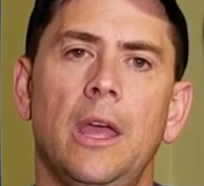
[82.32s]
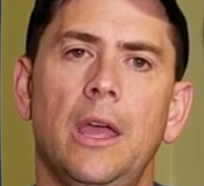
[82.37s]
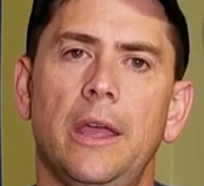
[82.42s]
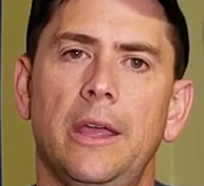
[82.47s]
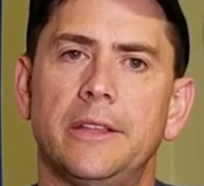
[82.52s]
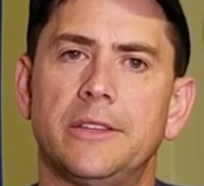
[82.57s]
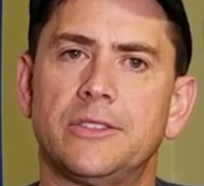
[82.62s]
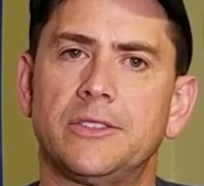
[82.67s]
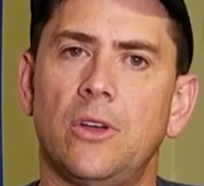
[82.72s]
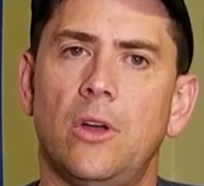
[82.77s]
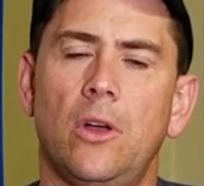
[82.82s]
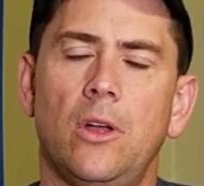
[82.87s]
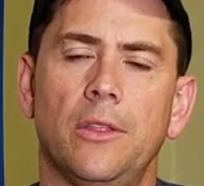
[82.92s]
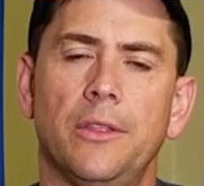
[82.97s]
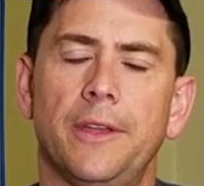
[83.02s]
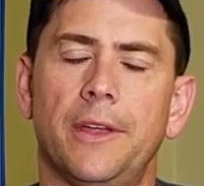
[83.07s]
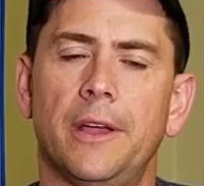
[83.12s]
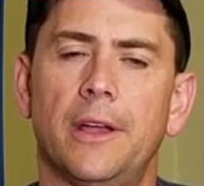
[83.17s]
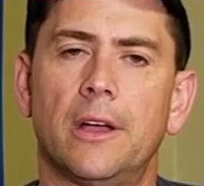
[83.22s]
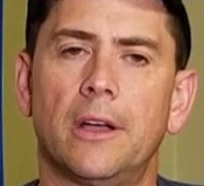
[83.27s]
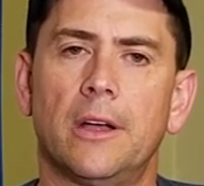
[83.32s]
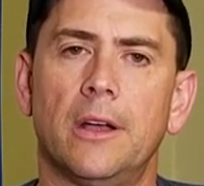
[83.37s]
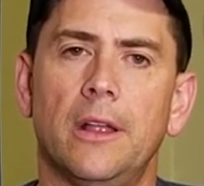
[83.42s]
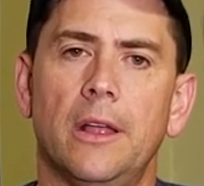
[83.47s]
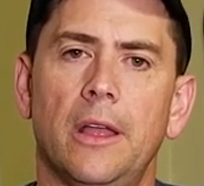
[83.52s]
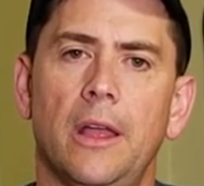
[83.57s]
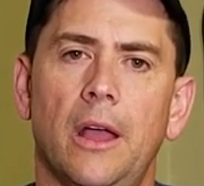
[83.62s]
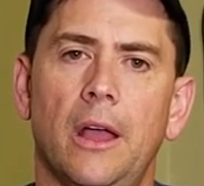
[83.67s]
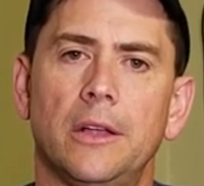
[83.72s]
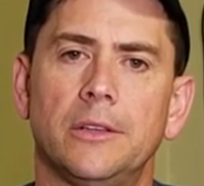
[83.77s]
It's all there.
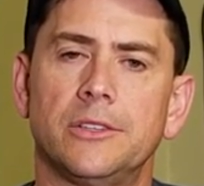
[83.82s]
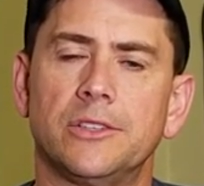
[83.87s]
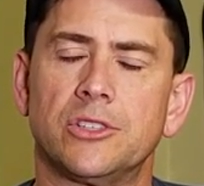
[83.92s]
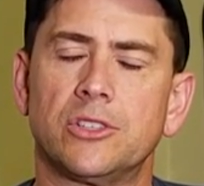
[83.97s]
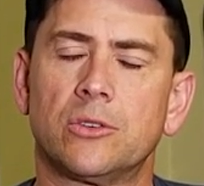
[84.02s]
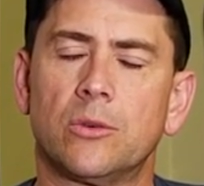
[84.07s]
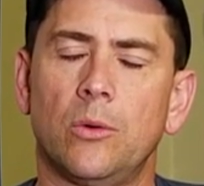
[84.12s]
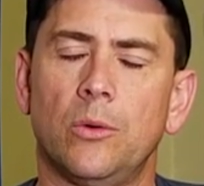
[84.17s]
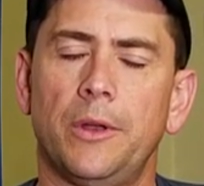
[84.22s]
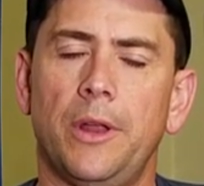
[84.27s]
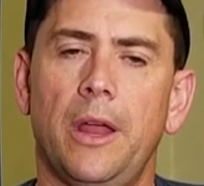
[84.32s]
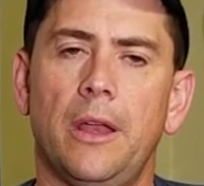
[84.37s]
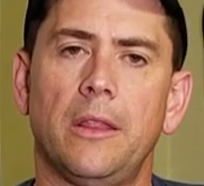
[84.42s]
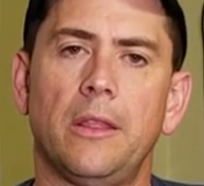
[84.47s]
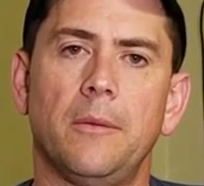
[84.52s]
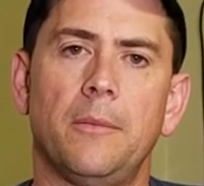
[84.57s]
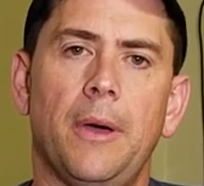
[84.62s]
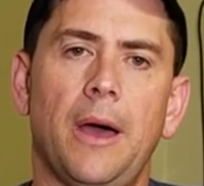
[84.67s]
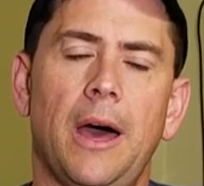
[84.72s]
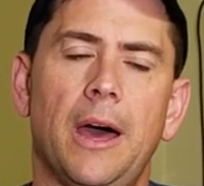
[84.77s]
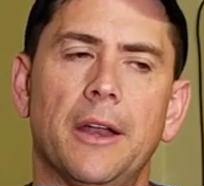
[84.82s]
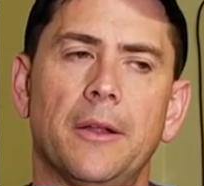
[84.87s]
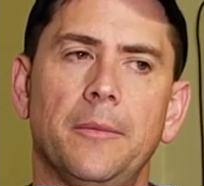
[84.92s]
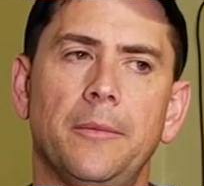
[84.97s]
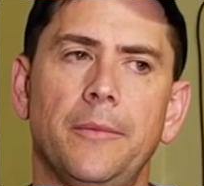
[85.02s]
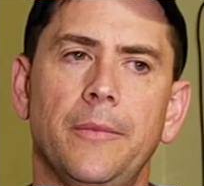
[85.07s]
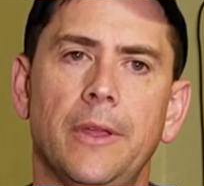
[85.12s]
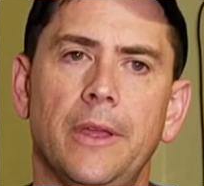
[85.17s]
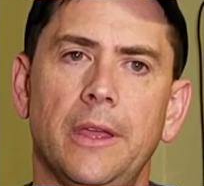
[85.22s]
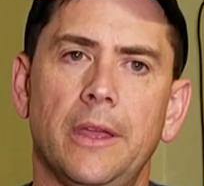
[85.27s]
Just scroll down to the
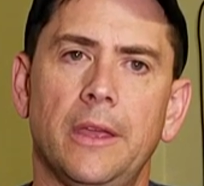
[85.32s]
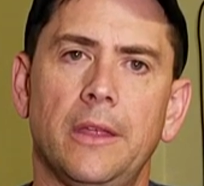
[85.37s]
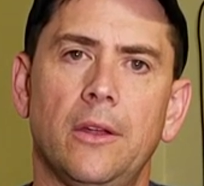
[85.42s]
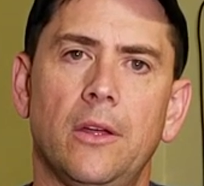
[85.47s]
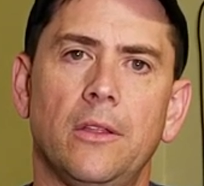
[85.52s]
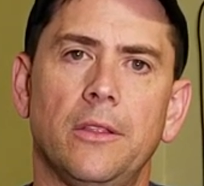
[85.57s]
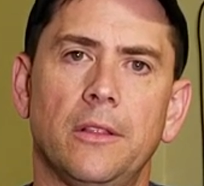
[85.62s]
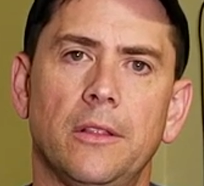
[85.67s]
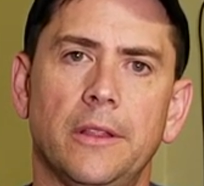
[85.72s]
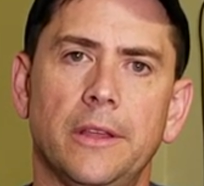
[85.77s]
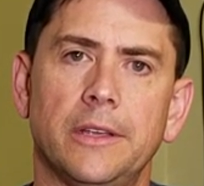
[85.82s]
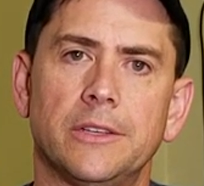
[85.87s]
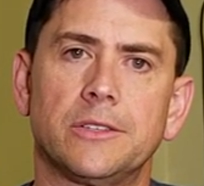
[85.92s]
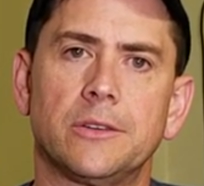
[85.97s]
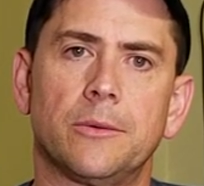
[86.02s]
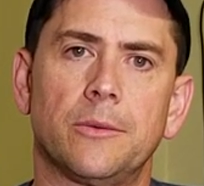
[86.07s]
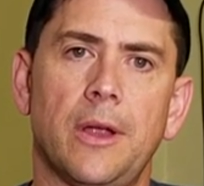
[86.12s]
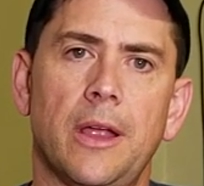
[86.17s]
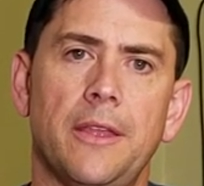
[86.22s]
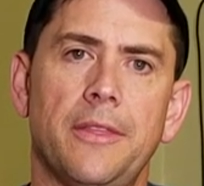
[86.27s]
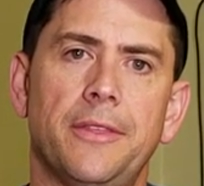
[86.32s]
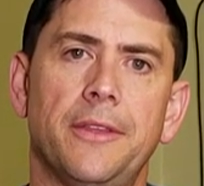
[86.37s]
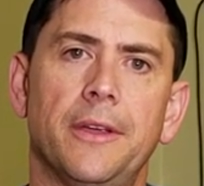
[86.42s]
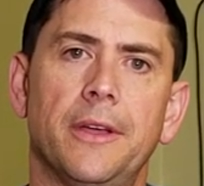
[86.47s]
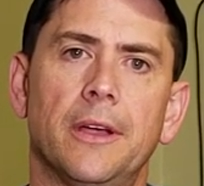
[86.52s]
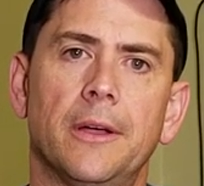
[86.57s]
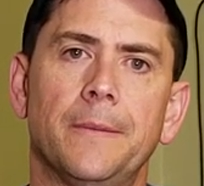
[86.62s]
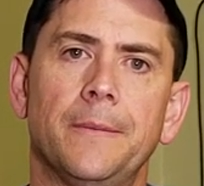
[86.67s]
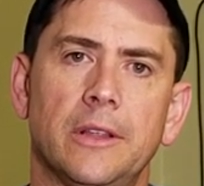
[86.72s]
bottom and all the links are right there.